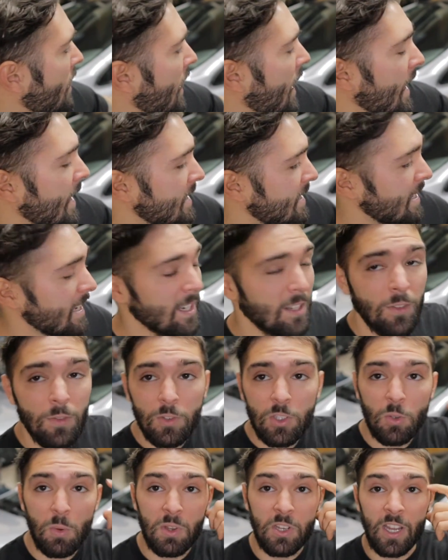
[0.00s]
I
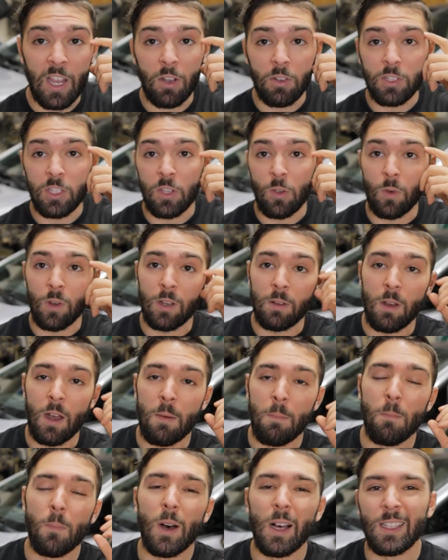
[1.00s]
did switch out to
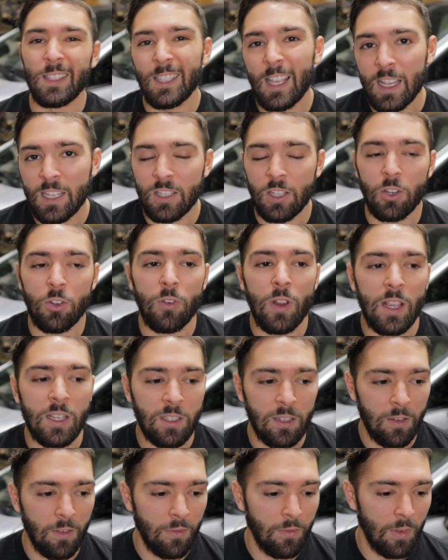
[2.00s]
a less
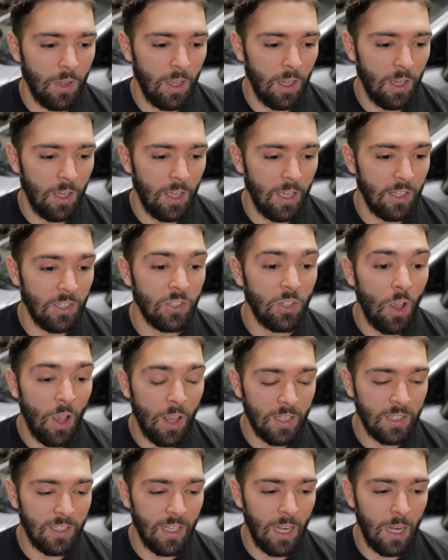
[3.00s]
aggressive
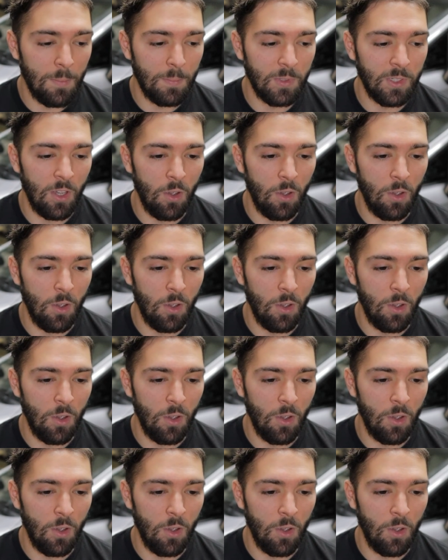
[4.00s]
exhaust setup.